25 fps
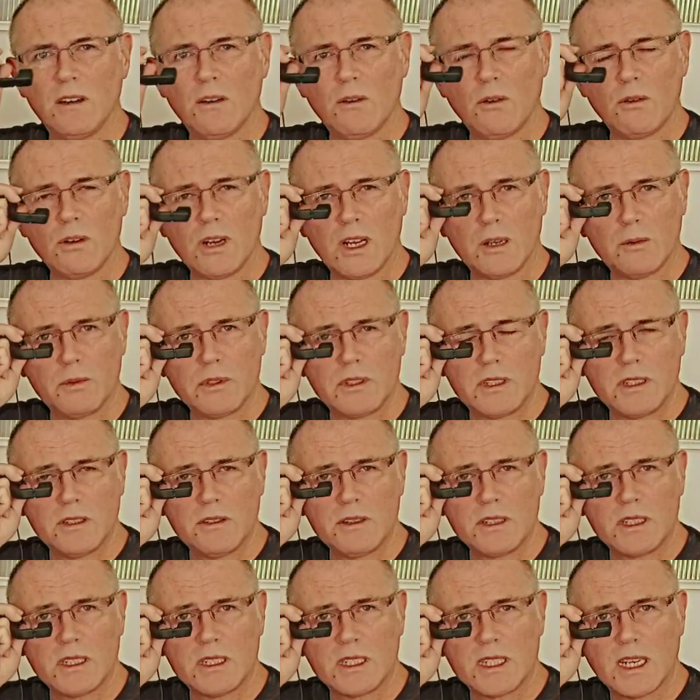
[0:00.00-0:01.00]
All I would do
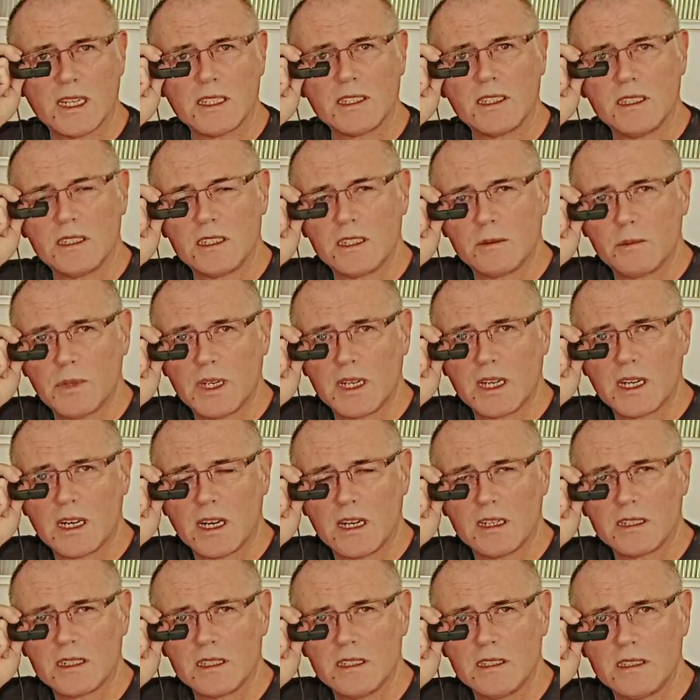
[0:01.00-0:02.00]
is attach it to my
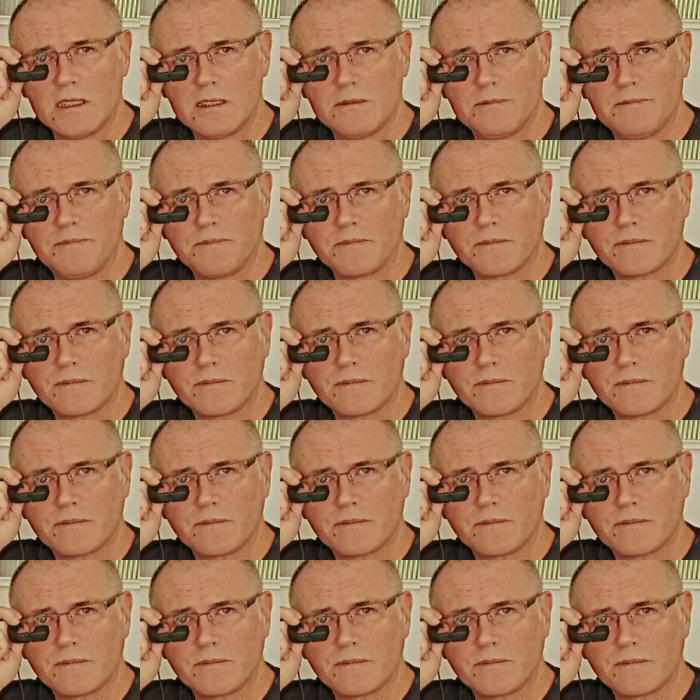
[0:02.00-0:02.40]
glasses,